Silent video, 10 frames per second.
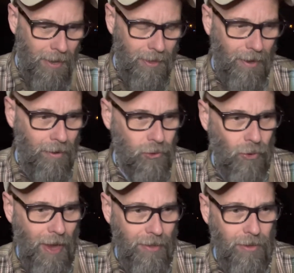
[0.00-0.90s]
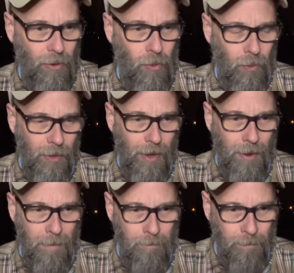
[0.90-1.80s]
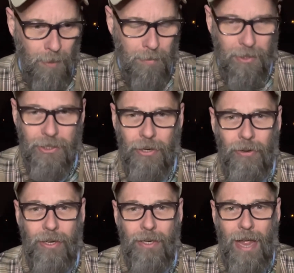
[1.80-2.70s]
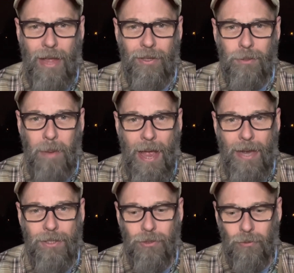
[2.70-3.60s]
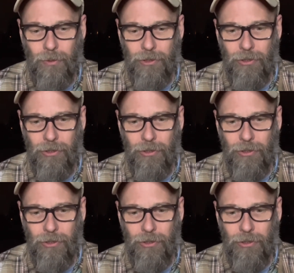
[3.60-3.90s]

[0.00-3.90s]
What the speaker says: And I also had the old military Alice packs, which